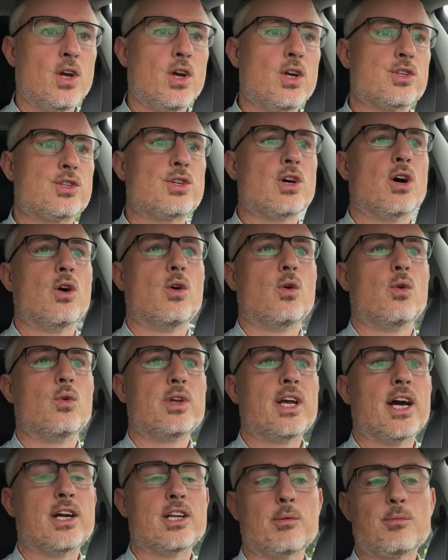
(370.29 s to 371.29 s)
So
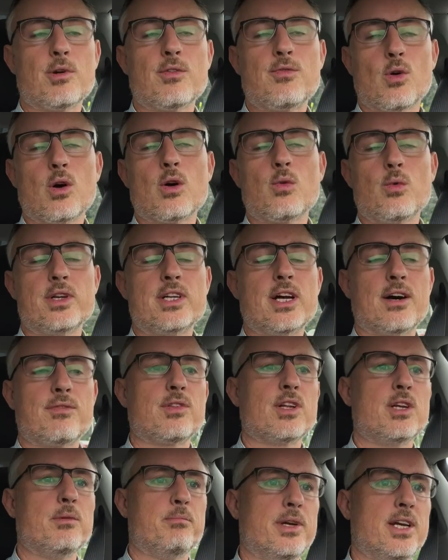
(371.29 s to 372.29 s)
yeah, number 4 would
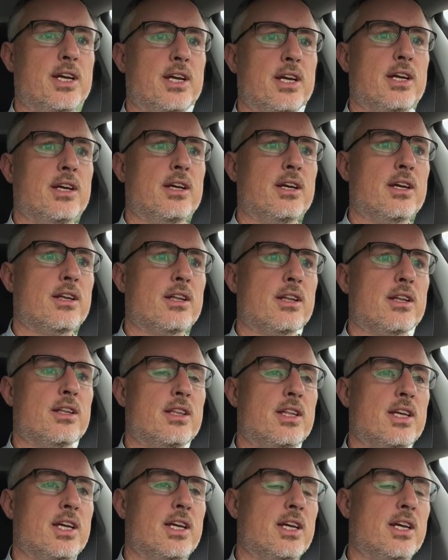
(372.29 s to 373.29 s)
definitely be
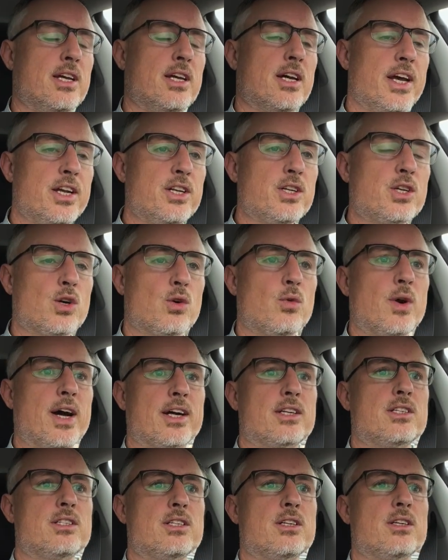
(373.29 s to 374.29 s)
the
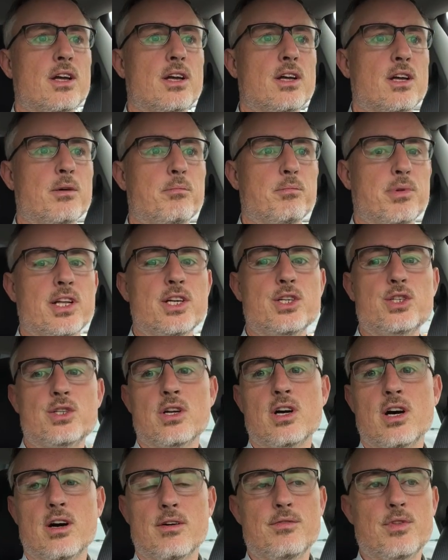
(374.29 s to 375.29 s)
incorrect completion
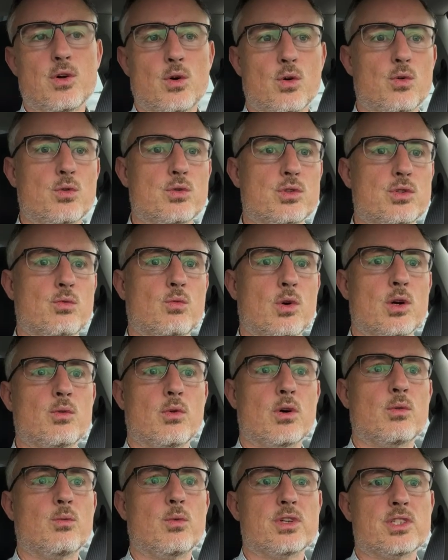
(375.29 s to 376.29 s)
of those
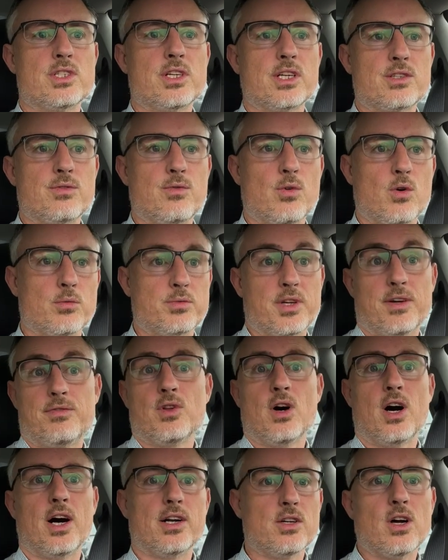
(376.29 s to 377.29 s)
1116 forms, if
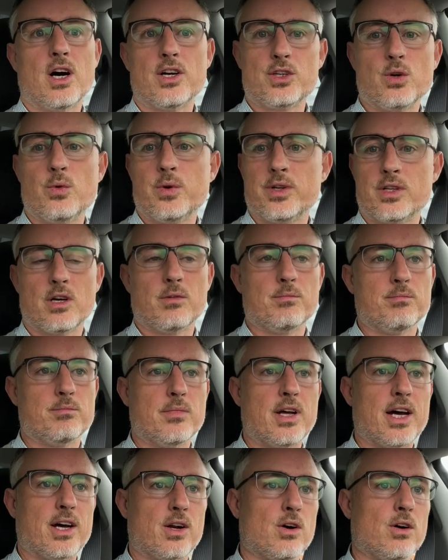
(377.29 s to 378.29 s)
not doing them
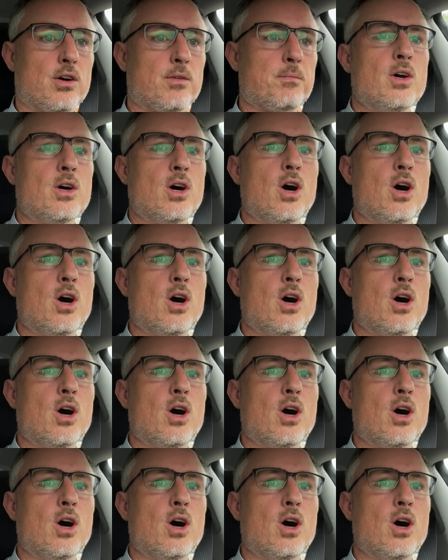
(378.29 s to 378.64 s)
at all.